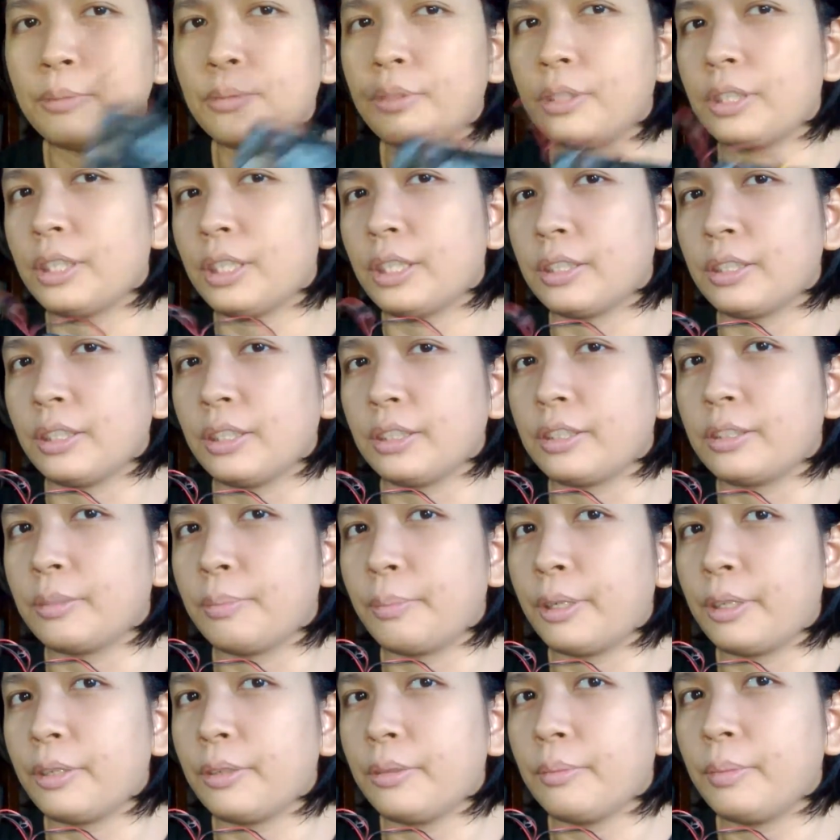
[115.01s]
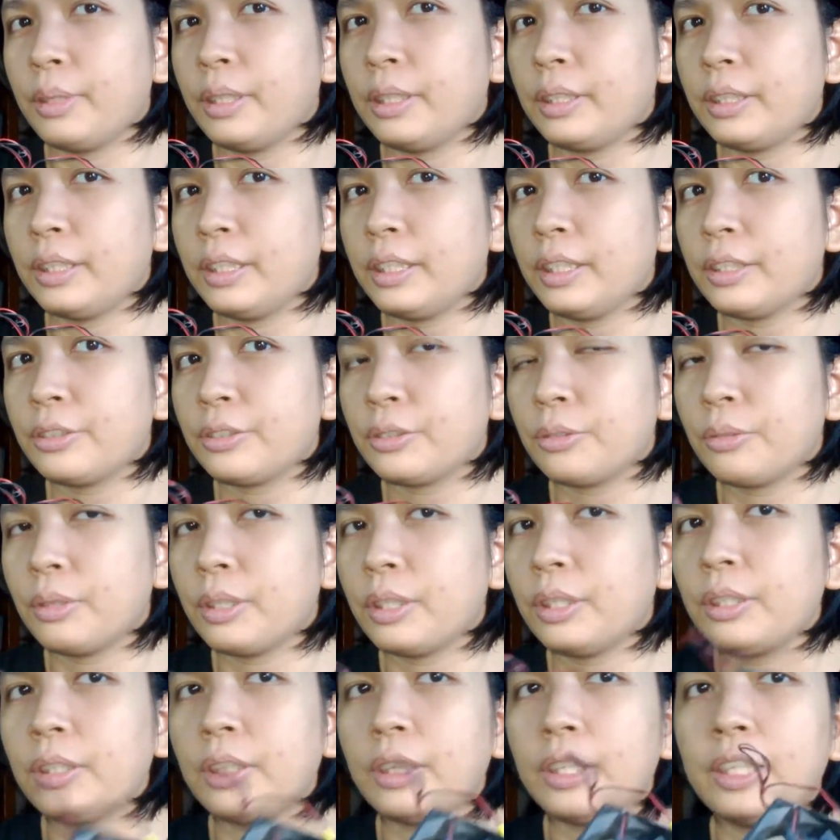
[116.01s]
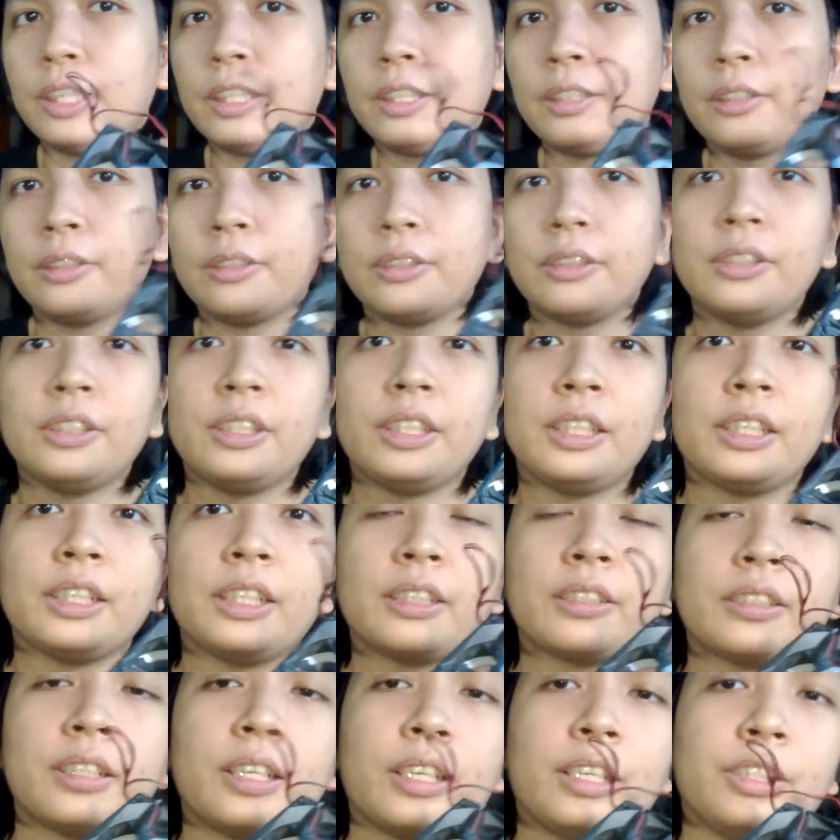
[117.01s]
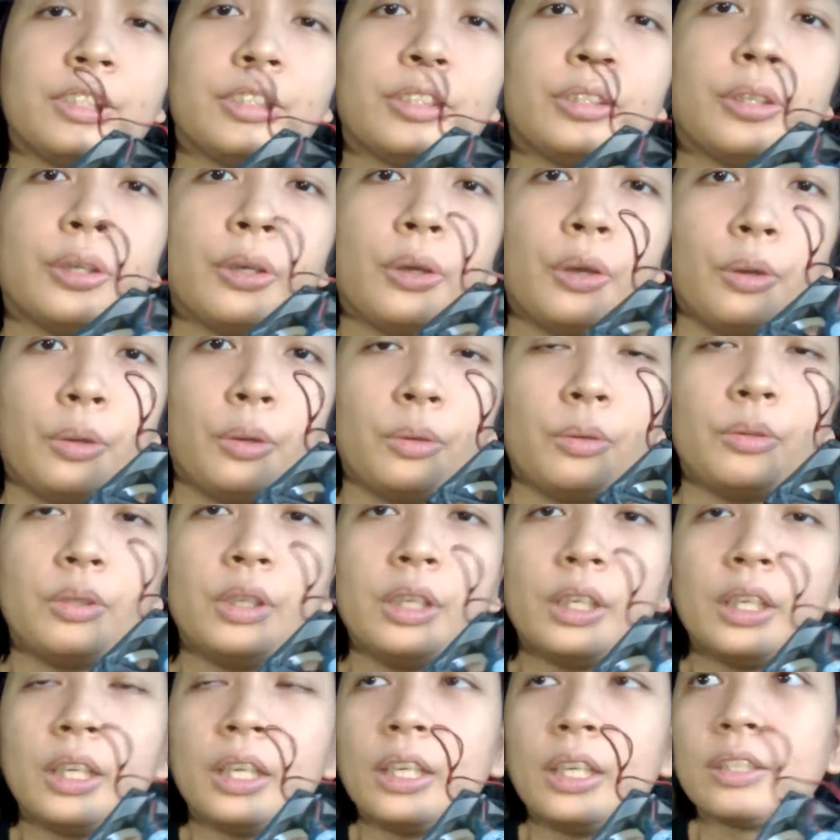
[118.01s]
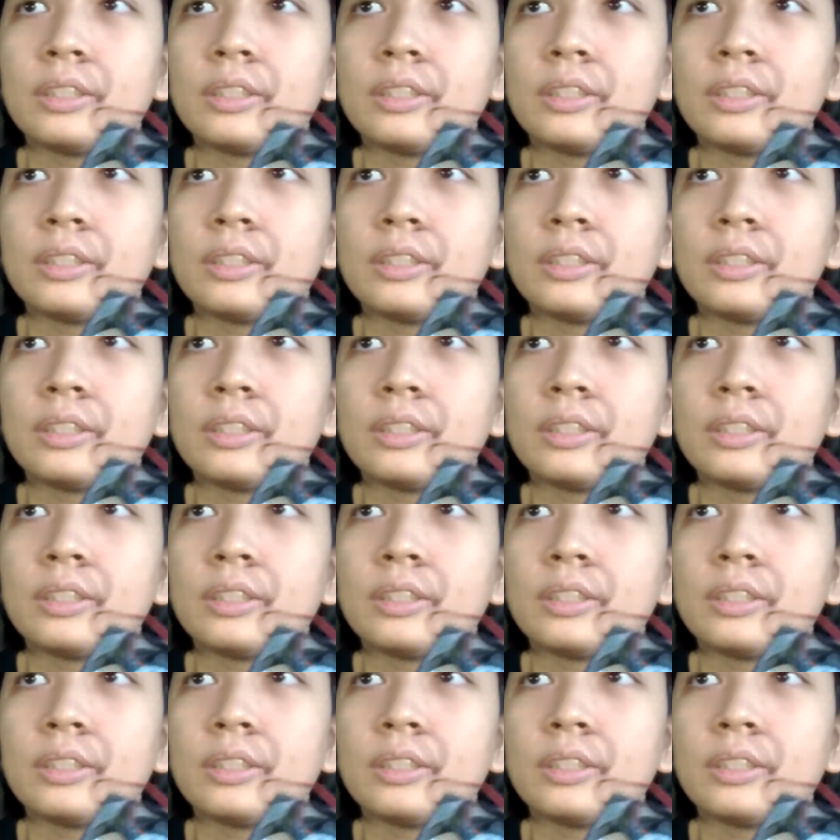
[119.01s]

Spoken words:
am just experimenting as well and learning as I go.